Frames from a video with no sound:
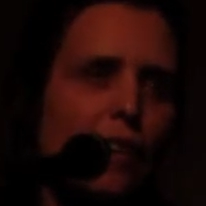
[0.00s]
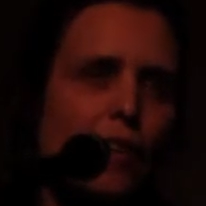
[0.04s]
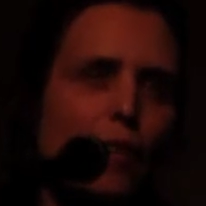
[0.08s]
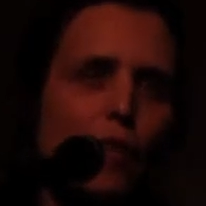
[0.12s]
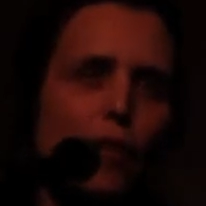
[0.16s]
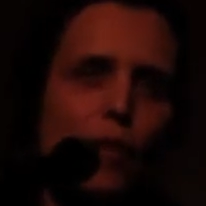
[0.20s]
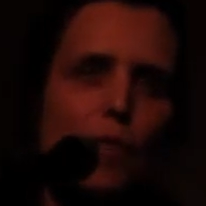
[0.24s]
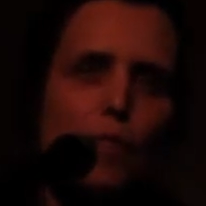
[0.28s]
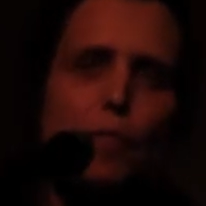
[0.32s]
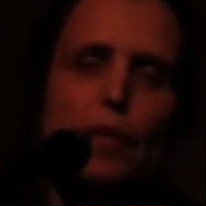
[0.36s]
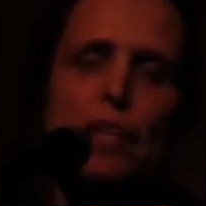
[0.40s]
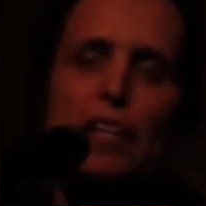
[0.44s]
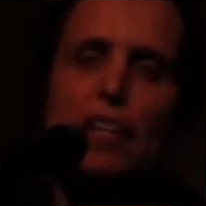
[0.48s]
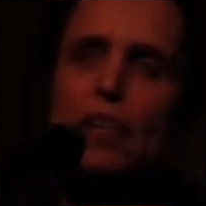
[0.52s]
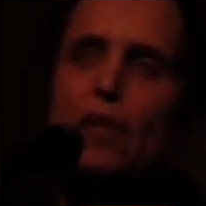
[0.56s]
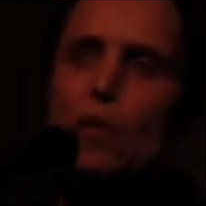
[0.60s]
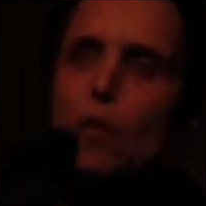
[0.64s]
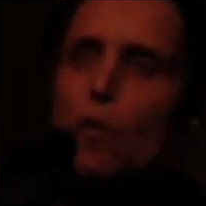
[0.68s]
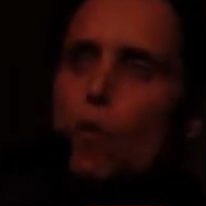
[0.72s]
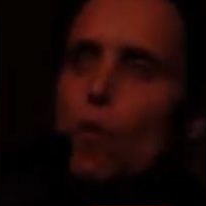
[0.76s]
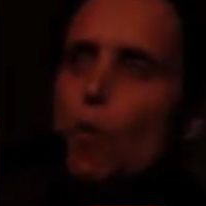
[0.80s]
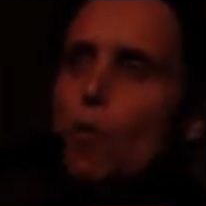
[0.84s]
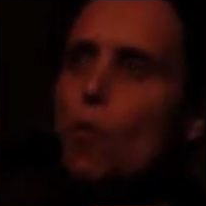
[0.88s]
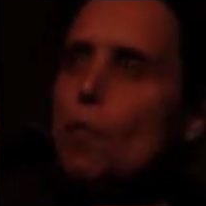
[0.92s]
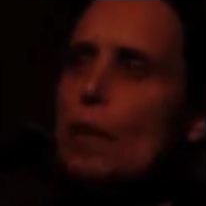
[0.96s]
or a big
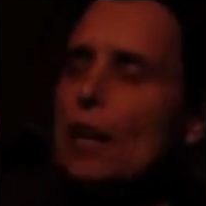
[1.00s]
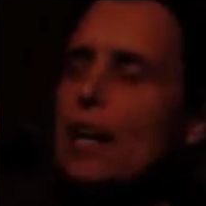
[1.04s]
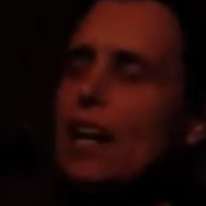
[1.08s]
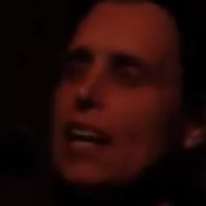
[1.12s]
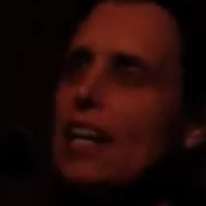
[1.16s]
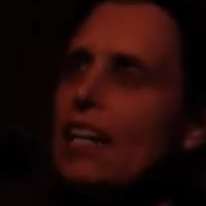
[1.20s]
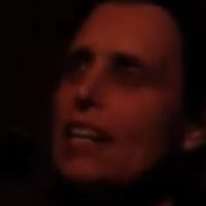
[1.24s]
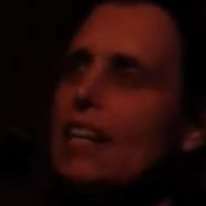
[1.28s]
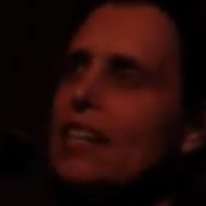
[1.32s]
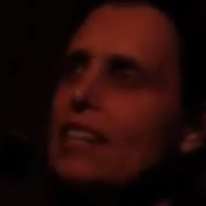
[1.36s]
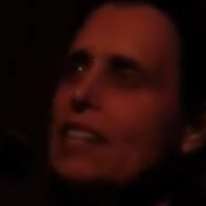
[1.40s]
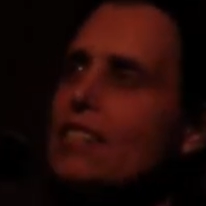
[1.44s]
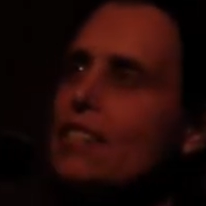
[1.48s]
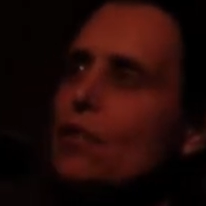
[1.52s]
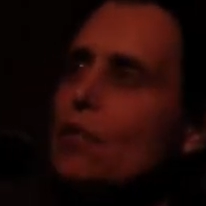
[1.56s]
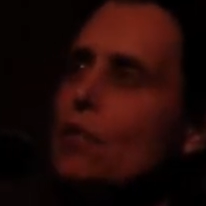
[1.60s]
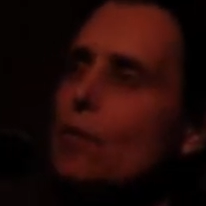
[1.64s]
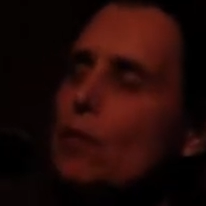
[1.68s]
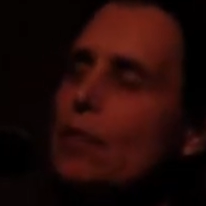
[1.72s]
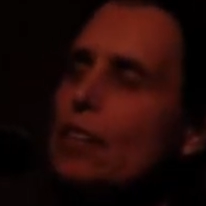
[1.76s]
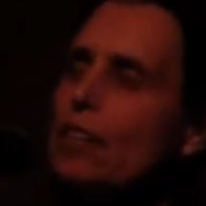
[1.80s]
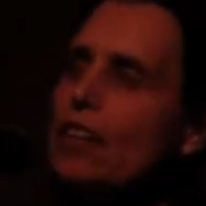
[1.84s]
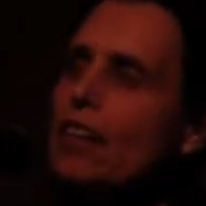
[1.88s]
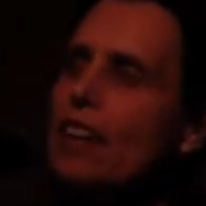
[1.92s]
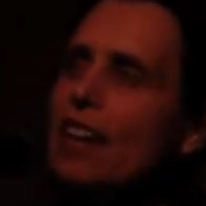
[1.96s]
coal mine is
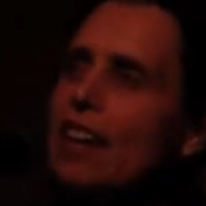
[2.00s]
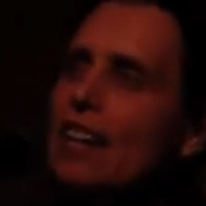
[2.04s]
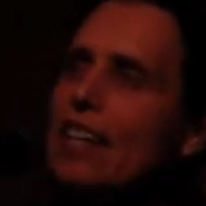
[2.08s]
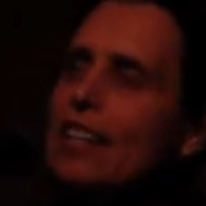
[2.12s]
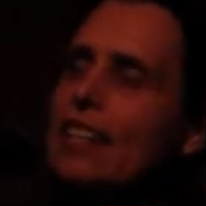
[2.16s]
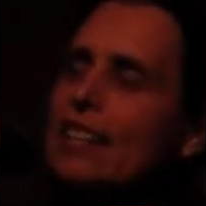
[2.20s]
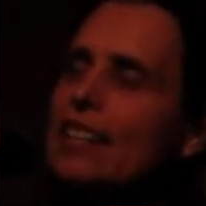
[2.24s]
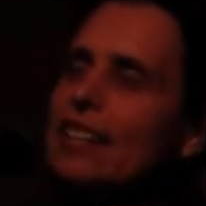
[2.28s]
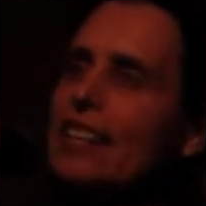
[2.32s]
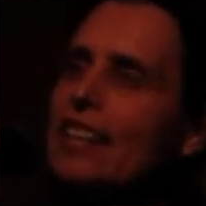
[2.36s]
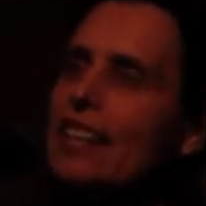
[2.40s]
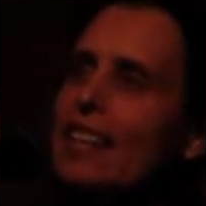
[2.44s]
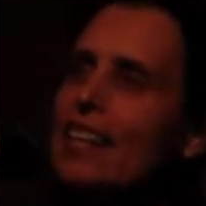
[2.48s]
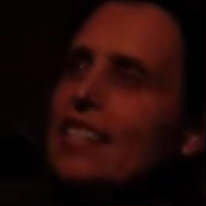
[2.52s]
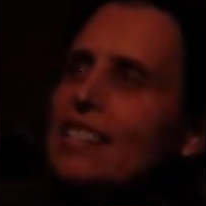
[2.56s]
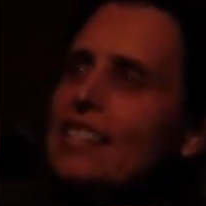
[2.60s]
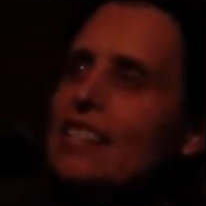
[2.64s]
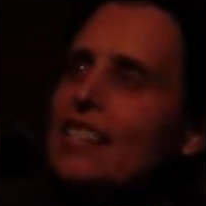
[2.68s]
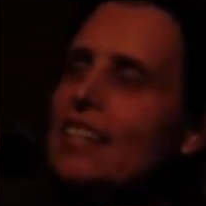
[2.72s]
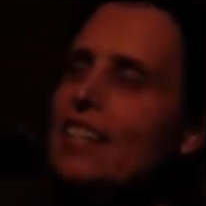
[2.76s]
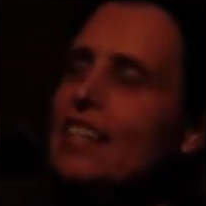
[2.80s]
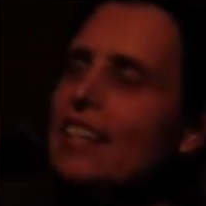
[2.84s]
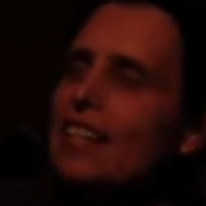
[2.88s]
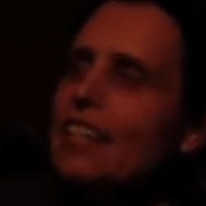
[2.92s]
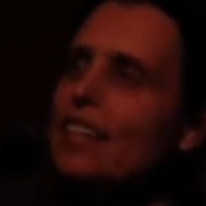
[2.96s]
going on, and I
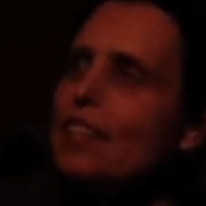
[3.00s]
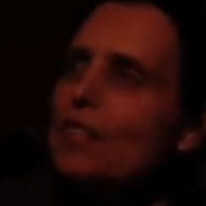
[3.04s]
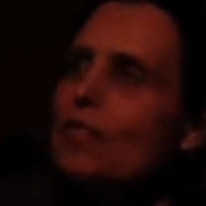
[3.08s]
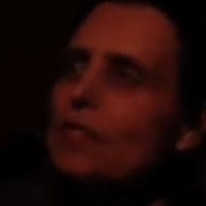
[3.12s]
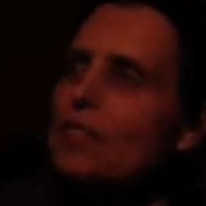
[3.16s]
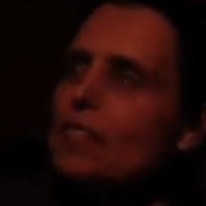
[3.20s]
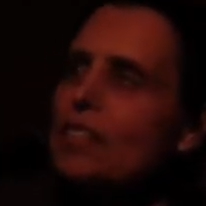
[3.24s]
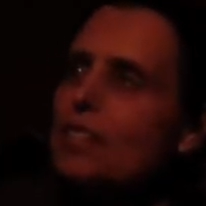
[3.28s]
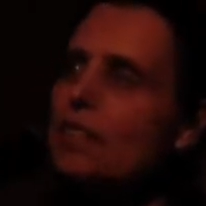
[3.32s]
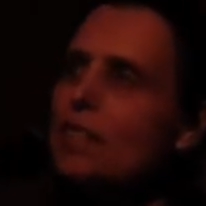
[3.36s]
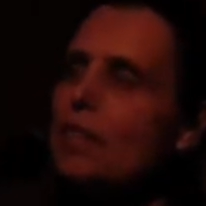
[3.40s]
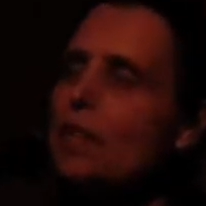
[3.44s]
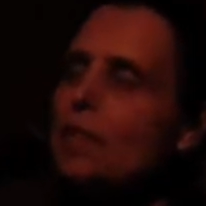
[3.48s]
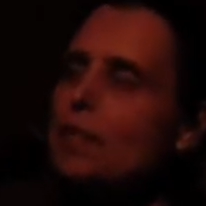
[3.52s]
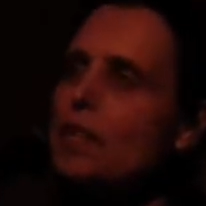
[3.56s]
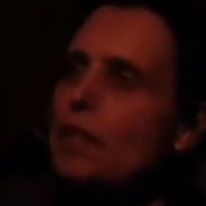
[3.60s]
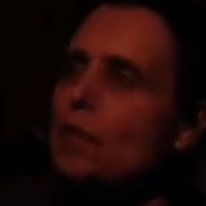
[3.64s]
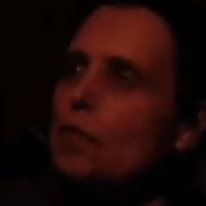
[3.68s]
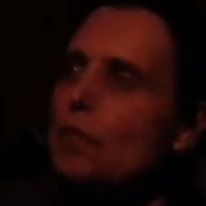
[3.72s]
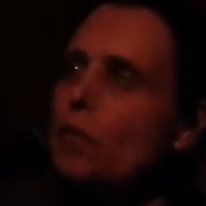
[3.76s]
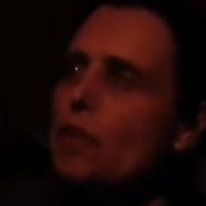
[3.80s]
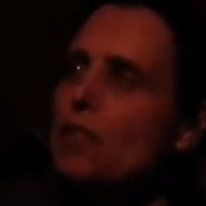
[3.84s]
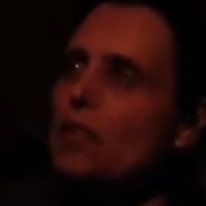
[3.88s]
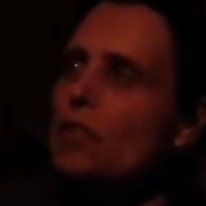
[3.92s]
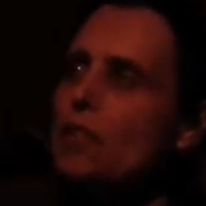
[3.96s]
say, sometimes
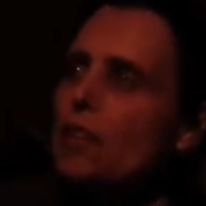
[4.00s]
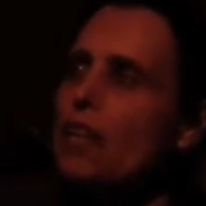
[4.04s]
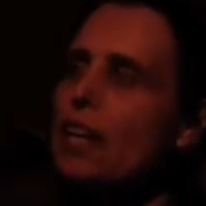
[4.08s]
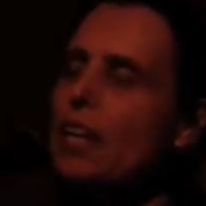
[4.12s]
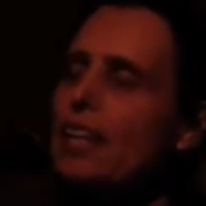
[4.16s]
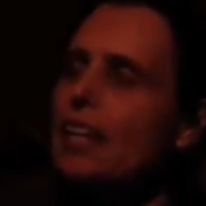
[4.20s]
I wonder,